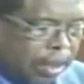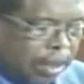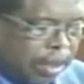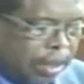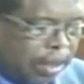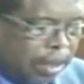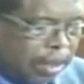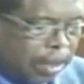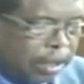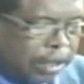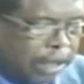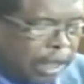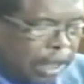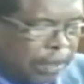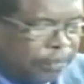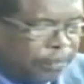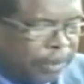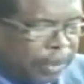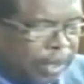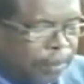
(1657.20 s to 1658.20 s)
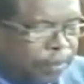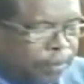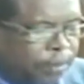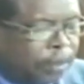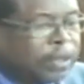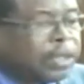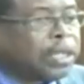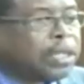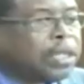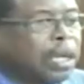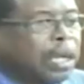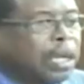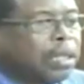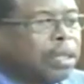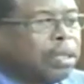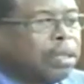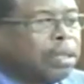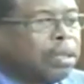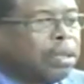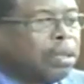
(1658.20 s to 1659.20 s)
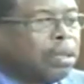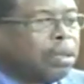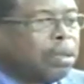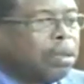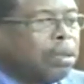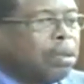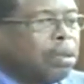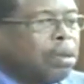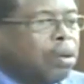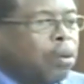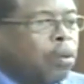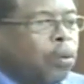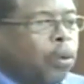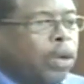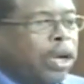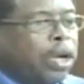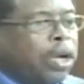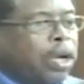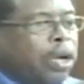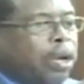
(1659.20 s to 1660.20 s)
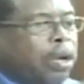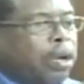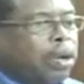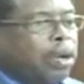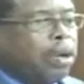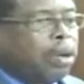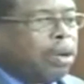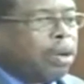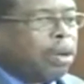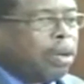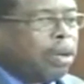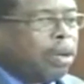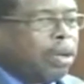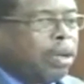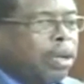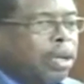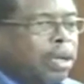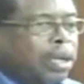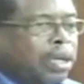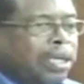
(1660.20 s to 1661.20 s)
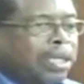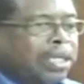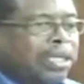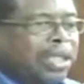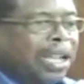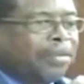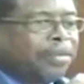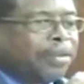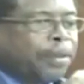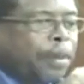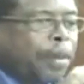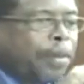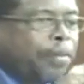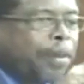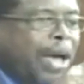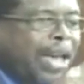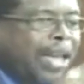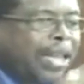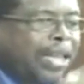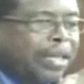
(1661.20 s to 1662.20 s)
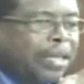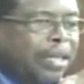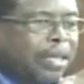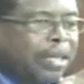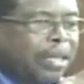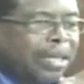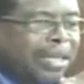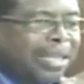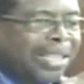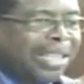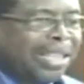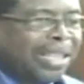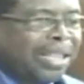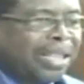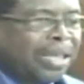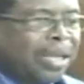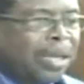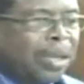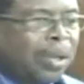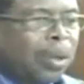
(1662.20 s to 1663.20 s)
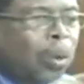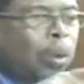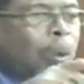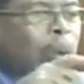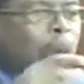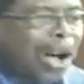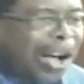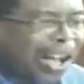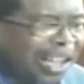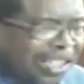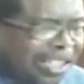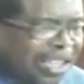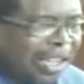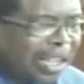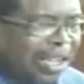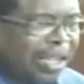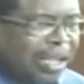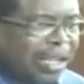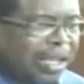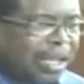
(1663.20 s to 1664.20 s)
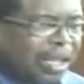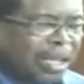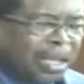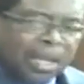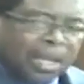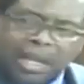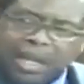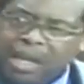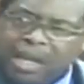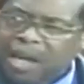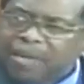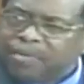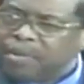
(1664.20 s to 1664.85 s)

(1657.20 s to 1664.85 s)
herself in a position where she had to be buying quarter of the